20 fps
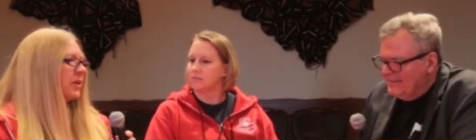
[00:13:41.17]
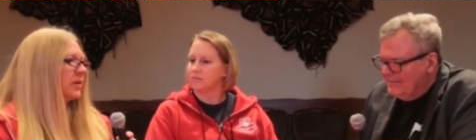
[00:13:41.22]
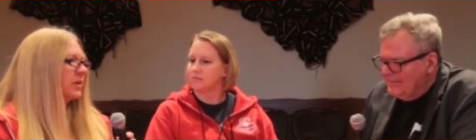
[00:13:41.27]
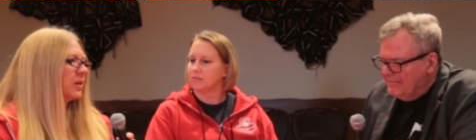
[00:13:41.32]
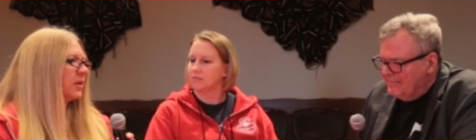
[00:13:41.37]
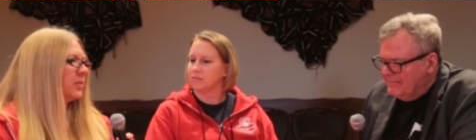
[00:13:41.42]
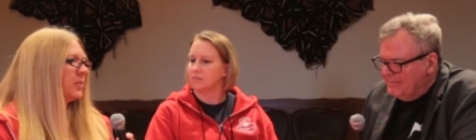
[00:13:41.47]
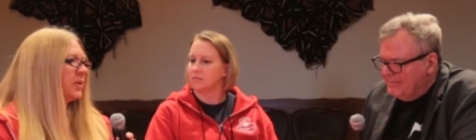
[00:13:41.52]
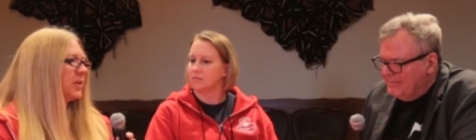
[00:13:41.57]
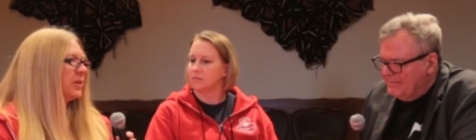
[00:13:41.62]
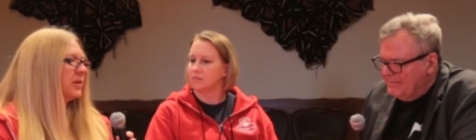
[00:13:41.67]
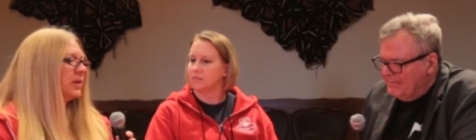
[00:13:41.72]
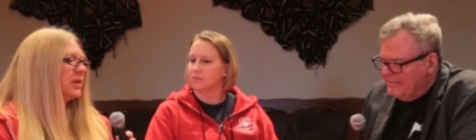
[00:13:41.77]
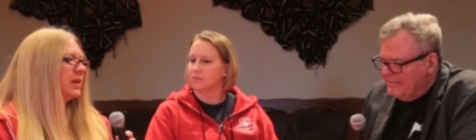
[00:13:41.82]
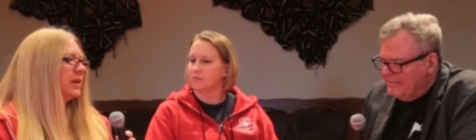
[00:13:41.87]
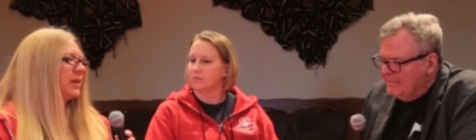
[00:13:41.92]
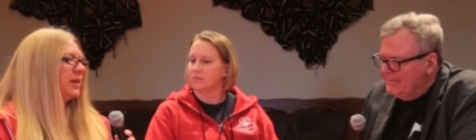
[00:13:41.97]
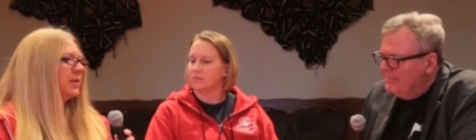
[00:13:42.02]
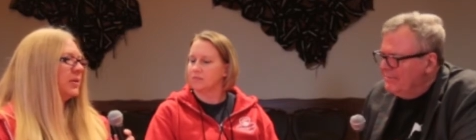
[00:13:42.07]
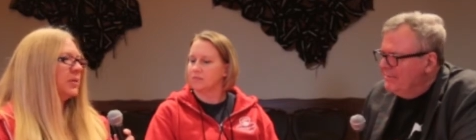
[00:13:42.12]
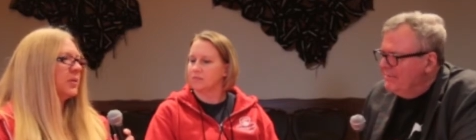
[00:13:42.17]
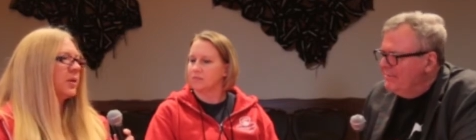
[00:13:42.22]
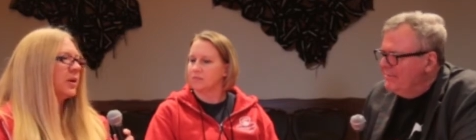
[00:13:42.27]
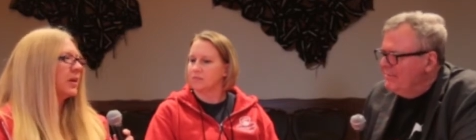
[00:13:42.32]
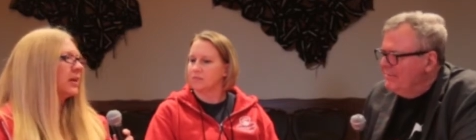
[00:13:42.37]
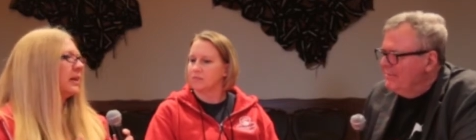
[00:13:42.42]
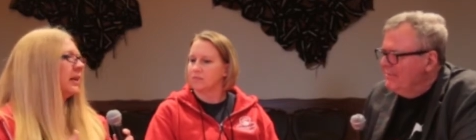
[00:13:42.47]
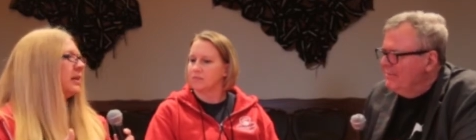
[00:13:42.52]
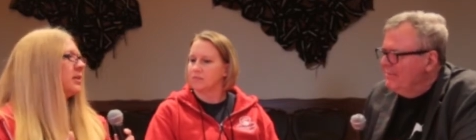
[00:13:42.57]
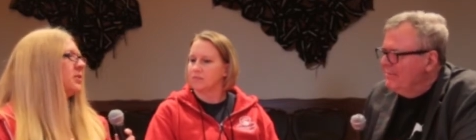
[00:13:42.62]
Speaker 1: the community who our
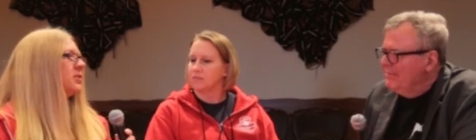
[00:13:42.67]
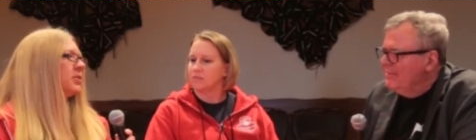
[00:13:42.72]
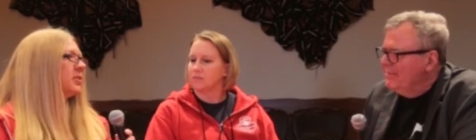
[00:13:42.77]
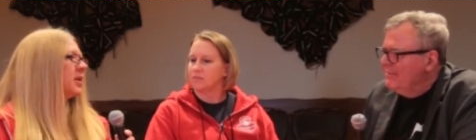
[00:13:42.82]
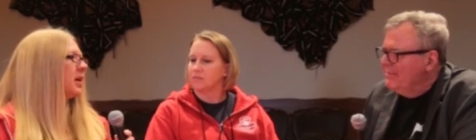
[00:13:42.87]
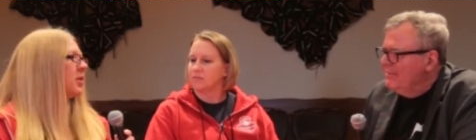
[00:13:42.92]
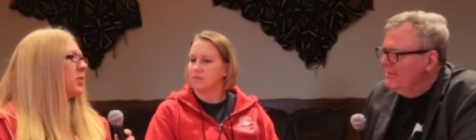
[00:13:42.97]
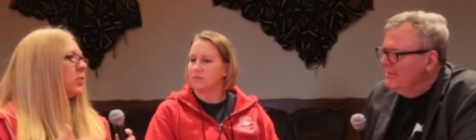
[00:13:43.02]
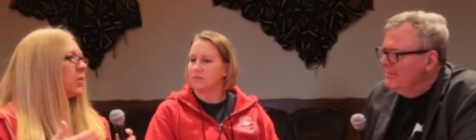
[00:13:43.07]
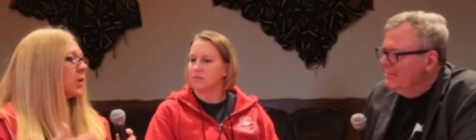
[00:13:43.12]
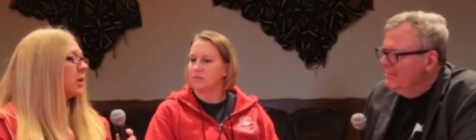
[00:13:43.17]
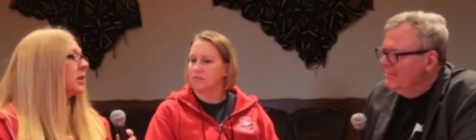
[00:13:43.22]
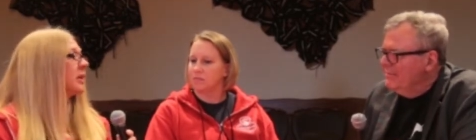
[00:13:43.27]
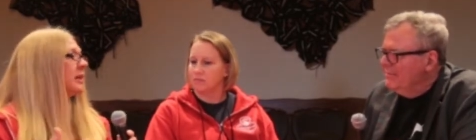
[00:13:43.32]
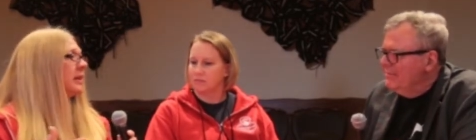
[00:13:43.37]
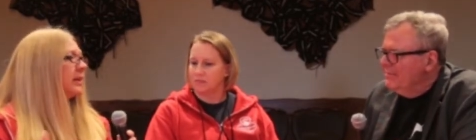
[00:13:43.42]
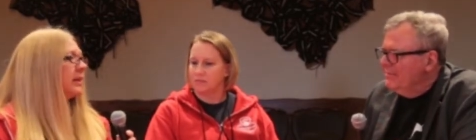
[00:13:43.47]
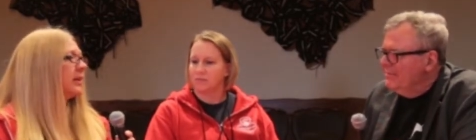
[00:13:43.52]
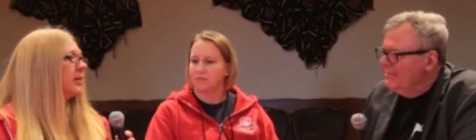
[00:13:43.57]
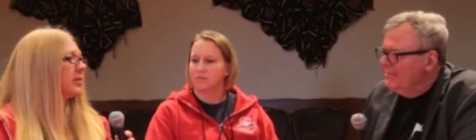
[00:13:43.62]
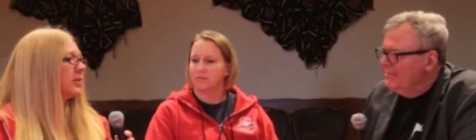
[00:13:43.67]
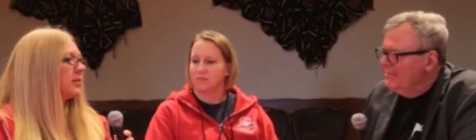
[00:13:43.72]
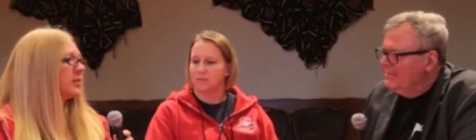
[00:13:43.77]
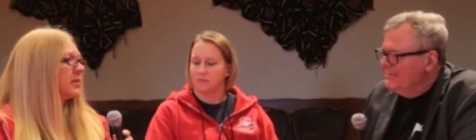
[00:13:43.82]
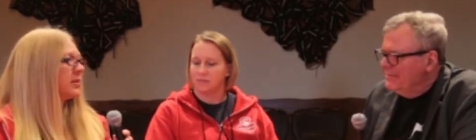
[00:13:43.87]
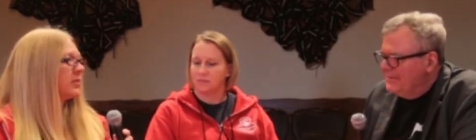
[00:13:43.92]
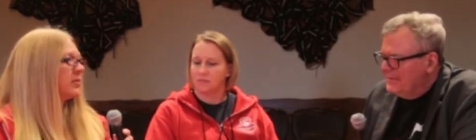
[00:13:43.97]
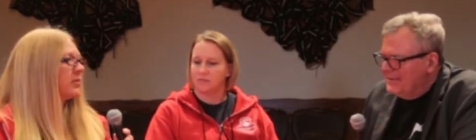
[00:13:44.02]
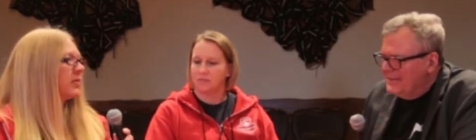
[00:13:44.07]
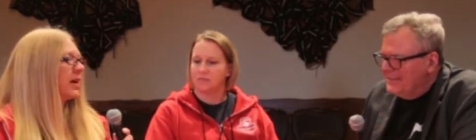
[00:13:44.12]
kids are now working here in
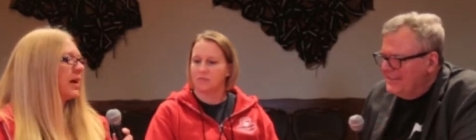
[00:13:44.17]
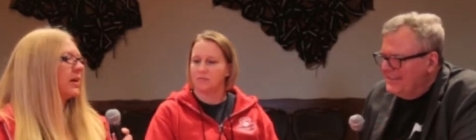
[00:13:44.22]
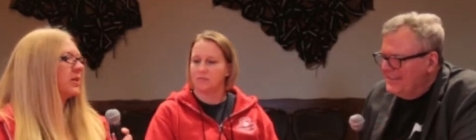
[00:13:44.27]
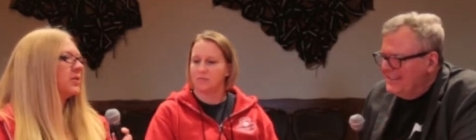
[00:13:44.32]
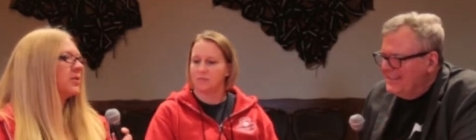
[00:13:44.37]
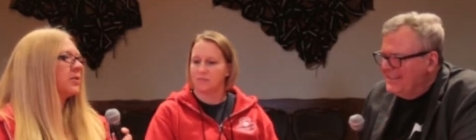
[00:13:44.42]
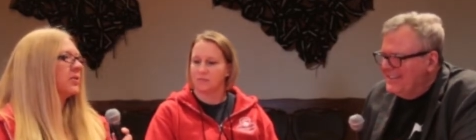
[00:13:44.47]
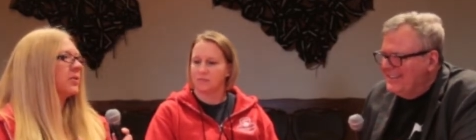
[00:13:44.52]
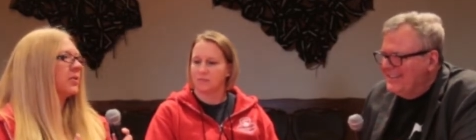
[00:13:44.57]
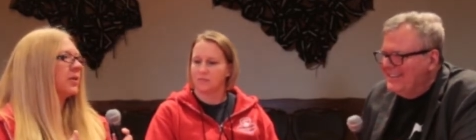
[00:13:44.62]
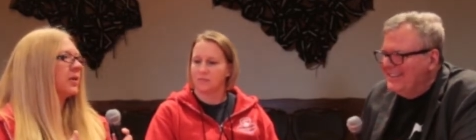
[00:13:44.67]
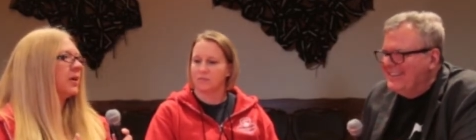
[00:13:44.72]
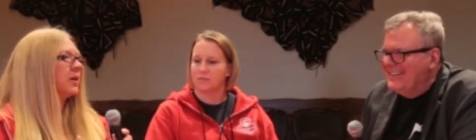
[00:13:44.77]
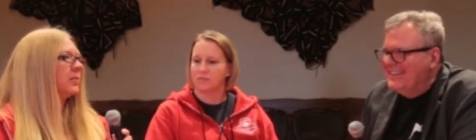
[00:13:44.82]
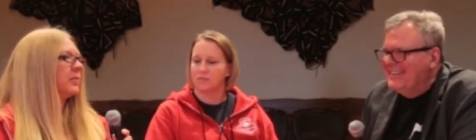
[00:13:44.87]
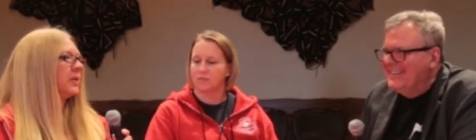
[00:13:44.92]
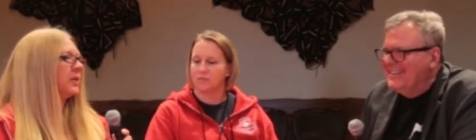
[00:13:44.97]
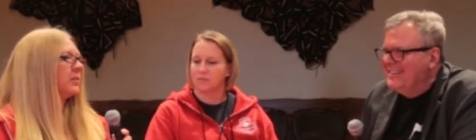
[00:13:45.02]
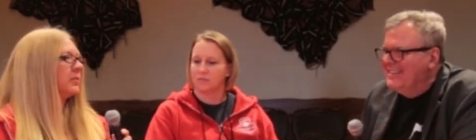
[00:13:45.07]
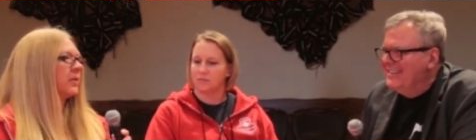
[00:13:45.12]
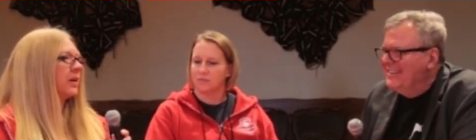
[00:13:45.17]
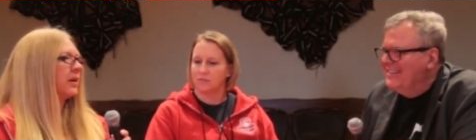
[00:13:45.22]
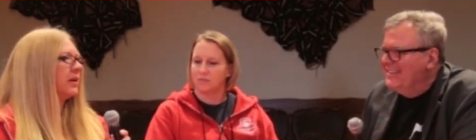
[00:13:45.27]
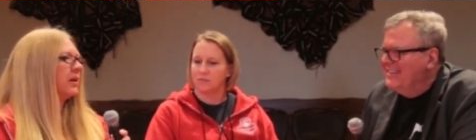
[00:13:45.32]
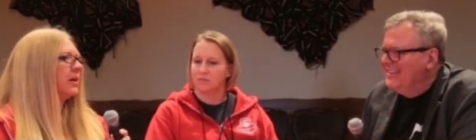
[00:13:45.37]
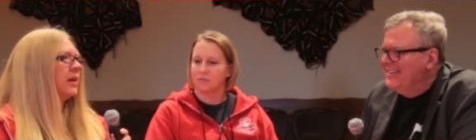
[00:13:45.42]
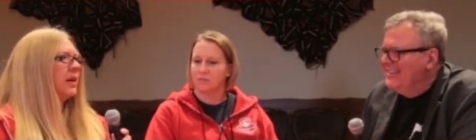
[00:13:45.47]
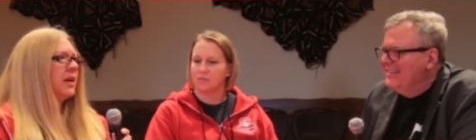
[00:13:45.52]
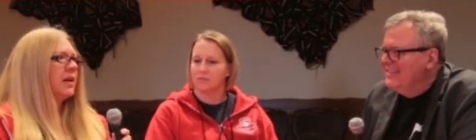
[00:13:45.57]
some fashion or helping run